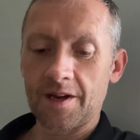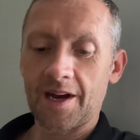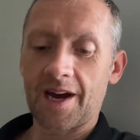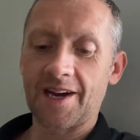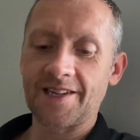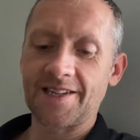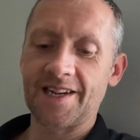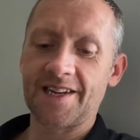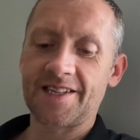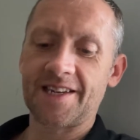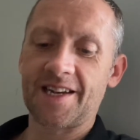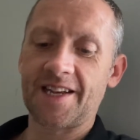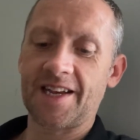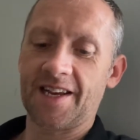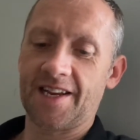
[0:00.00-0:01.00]
And yes,
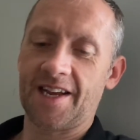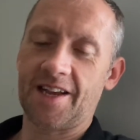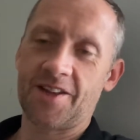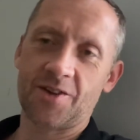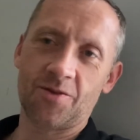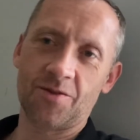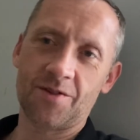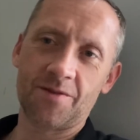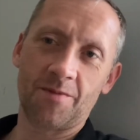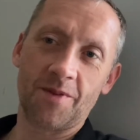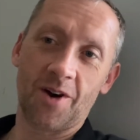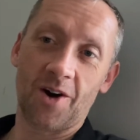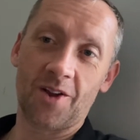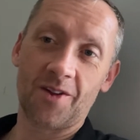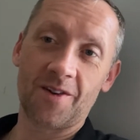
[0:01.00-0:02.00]
that eight and throws from the
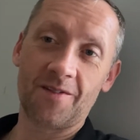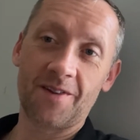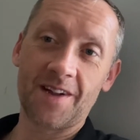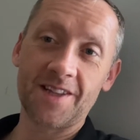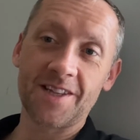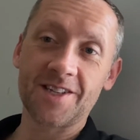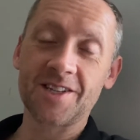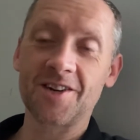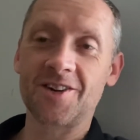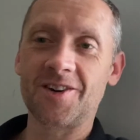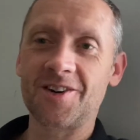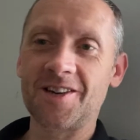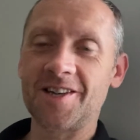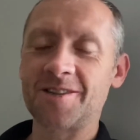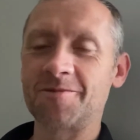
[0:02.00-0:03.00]
other event that's going
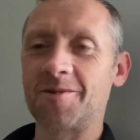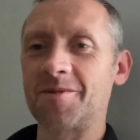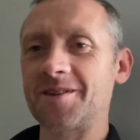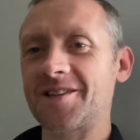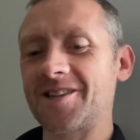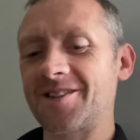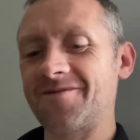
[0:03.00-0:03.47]
on at the moment.